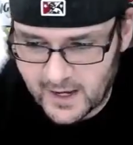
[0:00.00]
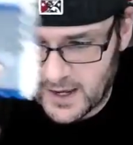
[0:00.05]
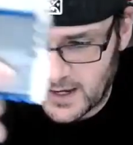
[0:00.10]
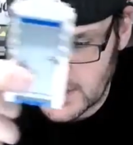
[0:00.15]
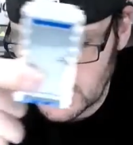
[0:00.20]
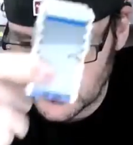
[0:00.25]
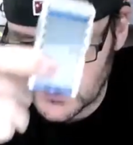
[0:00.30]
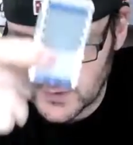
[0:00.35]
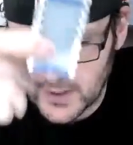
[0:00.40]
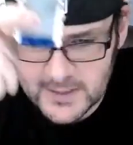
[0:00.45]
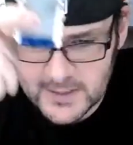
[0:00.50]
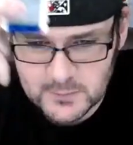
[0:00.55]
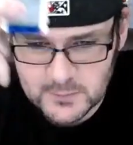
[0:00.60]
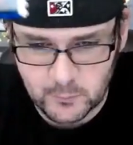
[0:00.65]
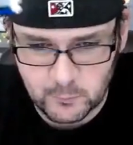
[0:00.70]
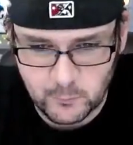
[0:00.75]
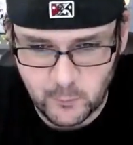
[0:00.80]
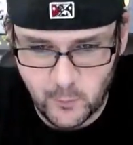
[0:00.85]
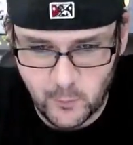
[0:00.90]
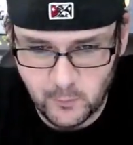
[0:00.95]
you guys were
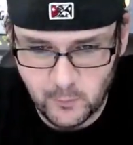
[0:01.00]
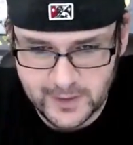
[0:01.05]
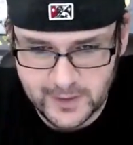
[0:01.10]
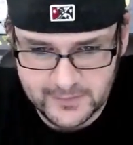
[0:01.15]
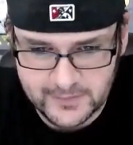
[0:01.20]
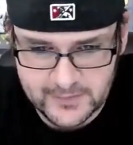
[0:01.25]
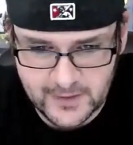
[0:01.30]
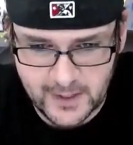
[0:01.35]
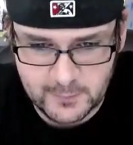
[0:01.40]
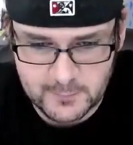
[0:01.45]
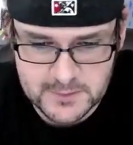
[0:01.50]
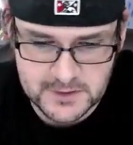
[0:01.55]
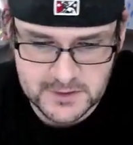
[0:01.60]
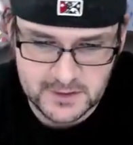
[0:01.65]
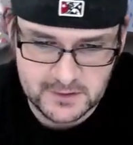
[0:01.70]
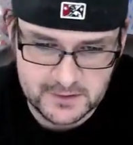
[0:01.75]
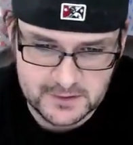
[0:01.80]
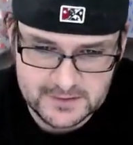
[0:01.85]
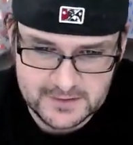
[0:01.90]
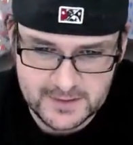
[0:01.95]
rolling. I thought I was going to
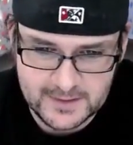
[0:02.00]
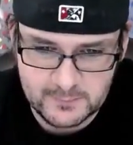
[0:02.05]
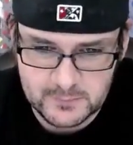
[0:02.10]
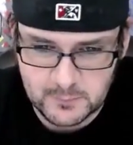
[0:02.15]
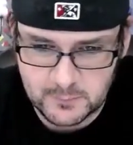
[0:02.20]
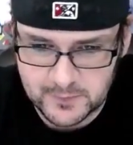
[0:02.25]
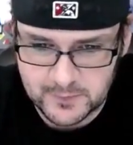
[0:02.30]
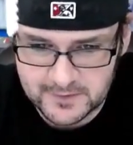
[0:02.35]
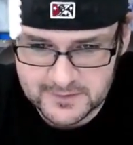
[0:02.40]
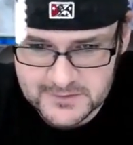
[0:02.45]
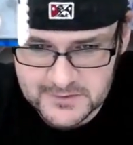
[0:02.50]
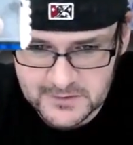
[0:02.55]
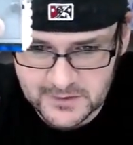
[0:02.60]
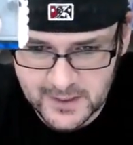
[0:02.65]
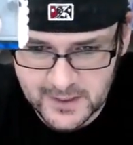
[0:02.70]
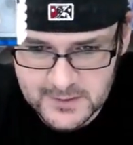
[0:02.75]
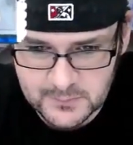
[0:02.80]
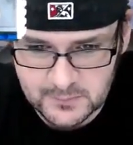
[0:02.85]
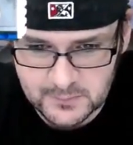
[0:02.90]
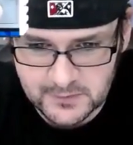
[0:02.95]
get nipped because you guys
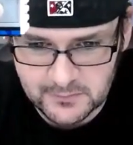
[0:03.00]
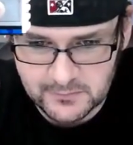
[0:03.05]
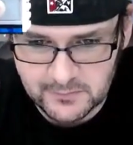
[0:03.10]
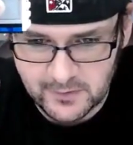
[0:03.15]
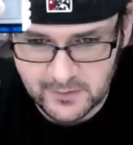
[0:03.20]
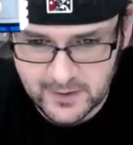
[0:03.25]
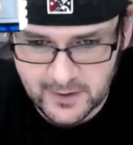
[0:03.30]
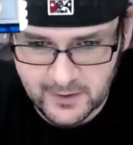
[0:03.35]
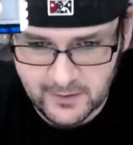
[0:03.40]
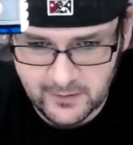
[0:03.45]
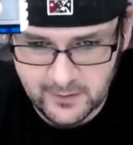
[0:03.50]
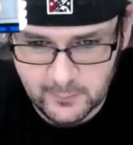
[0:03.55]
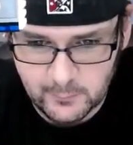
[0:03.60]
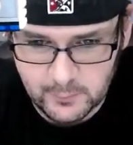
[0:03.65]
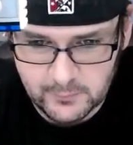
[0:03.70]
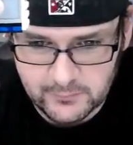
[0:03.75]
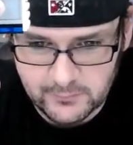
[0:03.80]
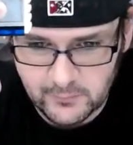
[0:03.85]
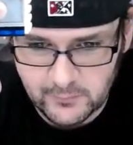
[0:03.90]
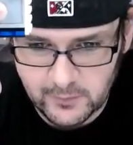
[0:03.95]
were in the right area
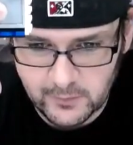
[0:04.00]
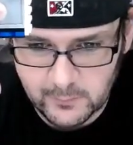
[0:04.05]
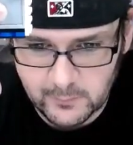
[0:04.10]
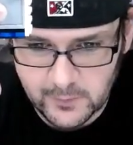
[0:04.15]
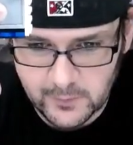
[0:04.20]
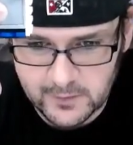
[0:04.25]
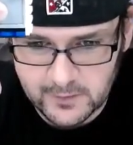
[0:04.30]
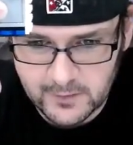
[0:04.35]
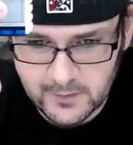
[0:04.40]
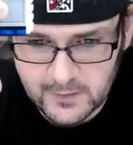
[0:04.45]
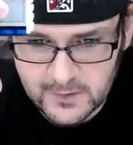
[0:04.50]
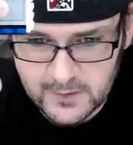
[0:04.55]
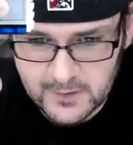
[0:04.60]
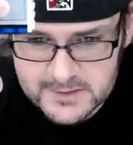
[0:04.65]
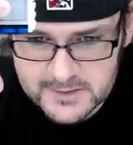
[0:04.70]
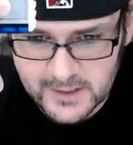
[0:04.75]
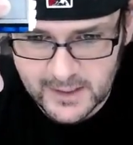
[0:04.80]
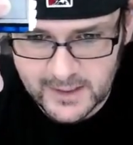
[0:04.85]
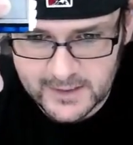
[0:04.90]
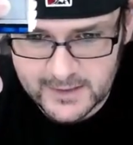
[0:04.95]
before, but
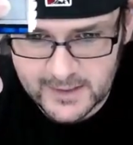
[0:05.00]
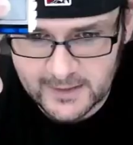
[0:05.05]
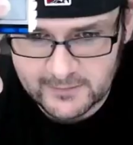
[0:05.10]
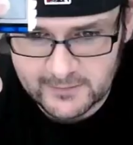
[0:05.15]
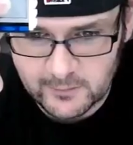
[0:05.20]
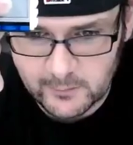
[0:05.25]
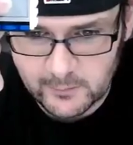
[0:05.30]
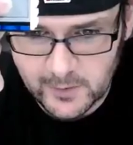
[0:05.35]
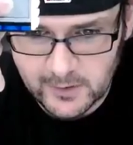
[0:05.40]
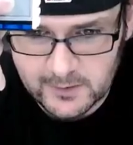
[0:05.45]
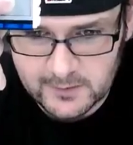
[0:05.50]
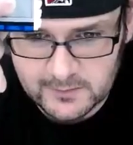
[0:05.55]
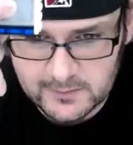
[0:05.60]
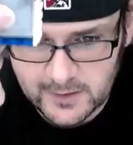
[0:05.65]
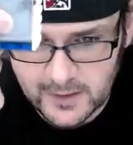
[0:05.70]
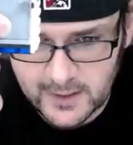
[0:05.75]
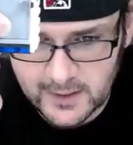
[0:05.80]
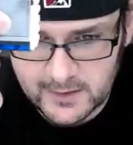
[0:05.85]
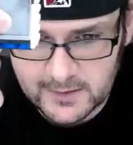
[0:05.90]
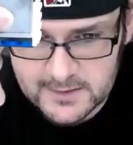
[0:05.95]
Skydiver, Battle
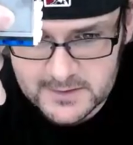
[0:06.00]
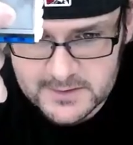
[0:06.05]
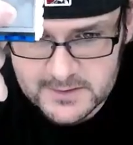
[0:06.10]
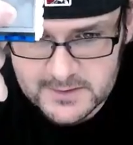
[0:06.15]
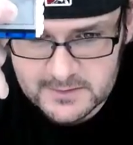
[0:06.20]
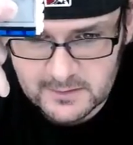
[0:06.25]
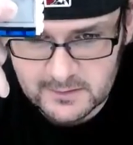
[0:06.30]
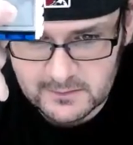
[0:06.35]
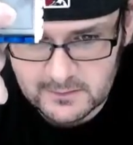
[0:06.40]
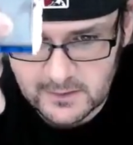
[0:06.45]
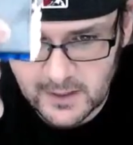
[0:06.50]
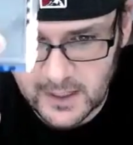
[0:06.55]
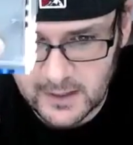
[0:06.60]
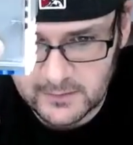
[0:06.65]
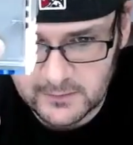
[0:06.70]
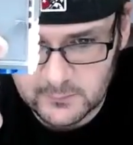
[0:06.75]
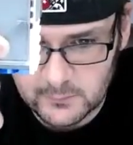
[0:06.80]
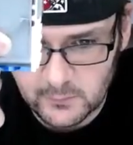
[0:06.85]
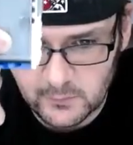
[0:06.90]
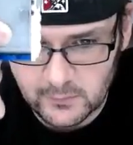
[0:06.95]
Goddess, Island
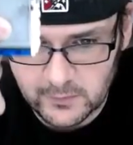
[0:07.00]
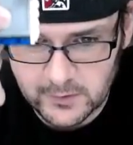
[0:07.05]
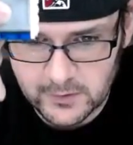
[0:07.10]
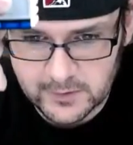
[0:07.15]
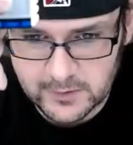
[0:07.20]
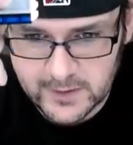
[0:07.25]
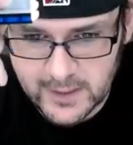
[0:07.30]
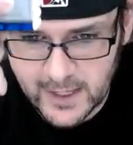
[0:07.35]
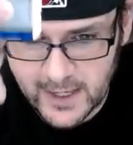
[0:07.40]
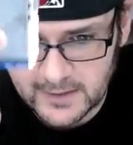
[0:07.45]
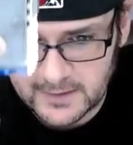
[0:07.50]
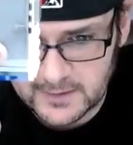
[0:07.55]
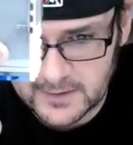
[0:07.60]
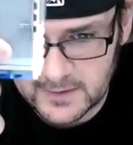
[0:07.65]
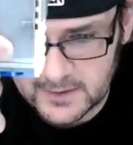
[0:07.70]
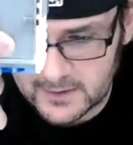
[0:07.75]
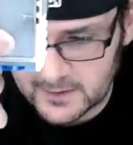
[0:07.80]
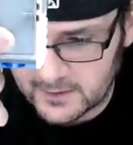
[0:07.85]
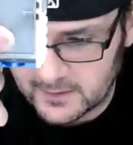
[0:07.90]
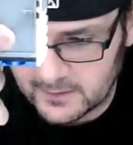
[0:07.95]
Warrior, Cat
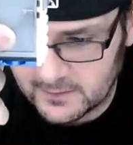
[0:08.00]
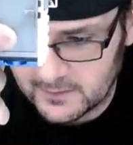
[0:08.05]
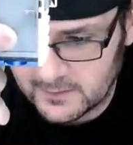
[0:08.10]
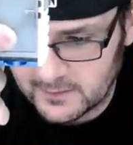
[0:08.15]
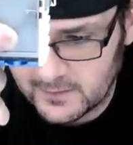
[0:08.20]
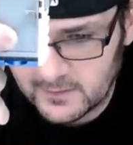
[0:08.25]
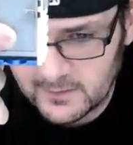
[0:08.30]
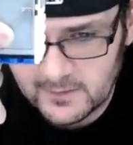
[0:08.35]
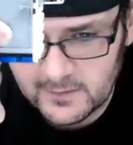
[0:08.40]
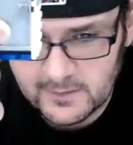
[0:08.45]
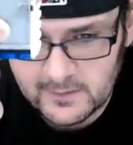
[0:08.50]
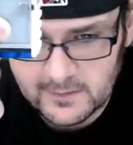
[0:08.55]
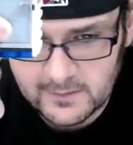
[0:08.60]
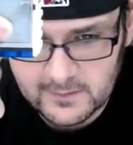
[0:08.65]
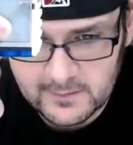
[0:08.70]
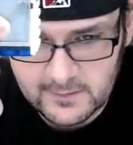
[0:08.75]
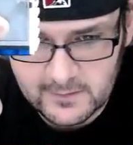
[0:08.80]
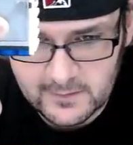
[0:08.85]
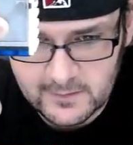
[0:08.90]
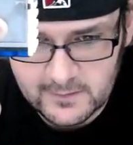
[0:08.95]
Lady.
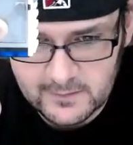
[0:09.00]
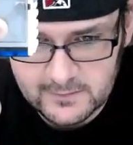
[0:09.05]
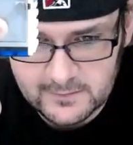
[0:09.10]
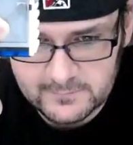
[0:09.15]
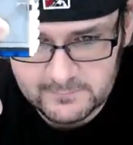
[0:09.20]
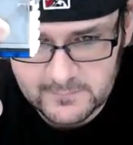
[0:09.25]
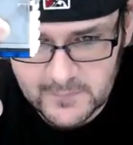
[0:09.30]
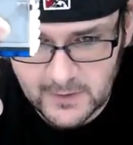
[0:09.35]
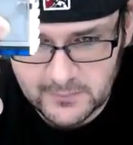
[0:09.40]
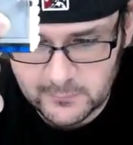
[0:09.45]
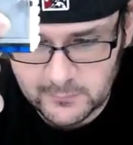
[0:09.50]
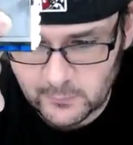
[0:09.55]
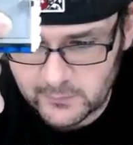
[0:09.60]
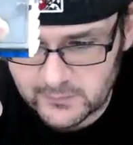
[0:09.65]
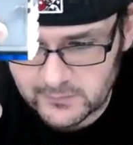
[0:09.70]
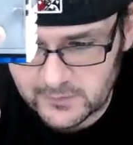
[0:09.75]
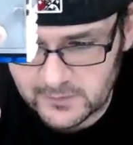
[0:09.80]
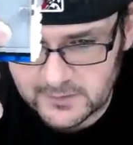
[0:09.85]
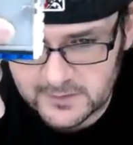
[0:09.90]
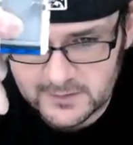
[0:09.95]
I throw these
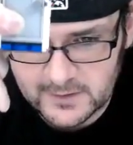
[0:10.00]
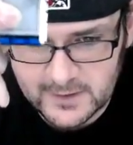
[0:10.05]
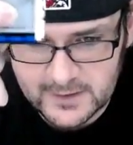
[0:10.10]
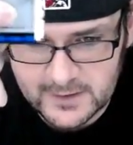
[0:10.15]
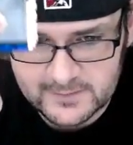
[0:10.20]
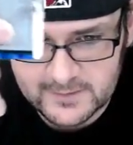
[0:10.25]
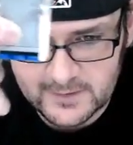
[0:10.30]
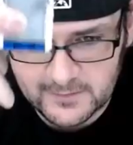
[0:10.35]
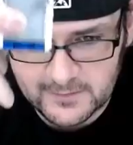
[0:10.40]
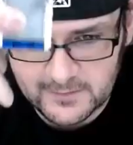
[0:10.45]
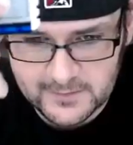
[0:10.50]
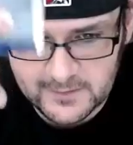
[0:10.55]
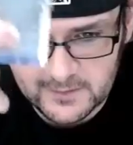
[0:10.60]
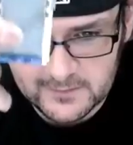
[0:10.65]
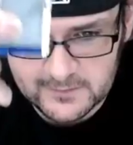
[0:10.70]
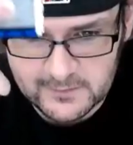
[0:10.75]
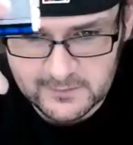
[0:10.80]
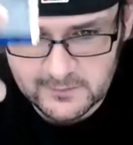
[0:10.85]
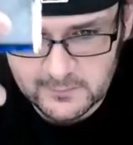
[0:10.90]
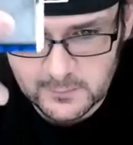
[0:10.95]
little hits out there so
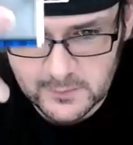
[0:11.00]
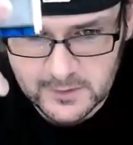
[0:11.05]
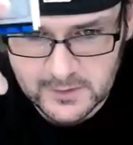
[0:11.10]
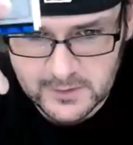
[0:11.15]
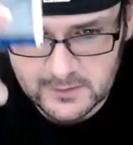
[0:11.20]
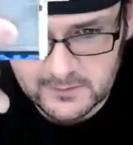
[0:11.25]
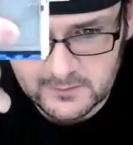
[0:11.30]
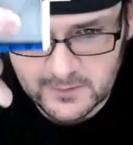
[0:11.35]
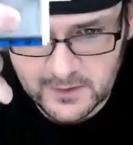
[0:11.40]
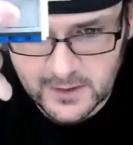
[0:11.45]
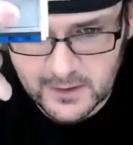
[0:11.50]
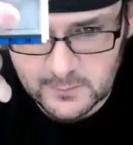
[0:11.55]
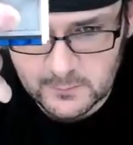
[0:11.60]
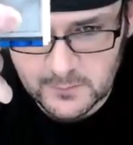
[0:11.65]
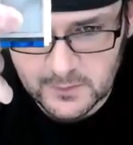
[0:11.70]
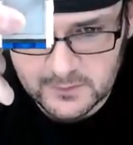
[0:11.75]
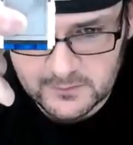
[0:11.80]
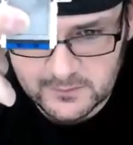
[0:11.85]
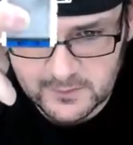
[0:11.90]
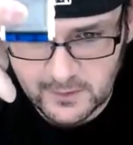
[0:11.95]
everybody hits on, but
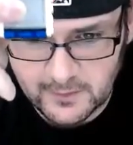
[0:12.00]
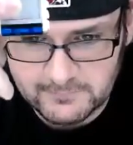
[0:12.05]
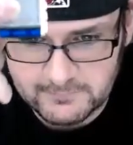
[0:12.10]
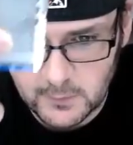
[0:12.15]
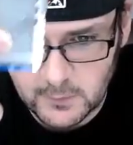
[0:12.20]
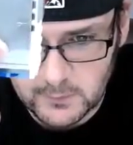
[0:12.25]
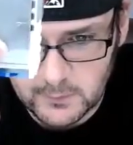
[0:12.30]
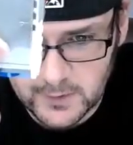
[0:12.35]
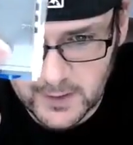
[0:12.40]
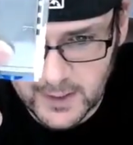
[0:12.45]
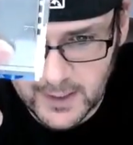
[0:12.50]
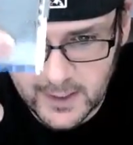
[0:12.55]
Cell Phone Guy,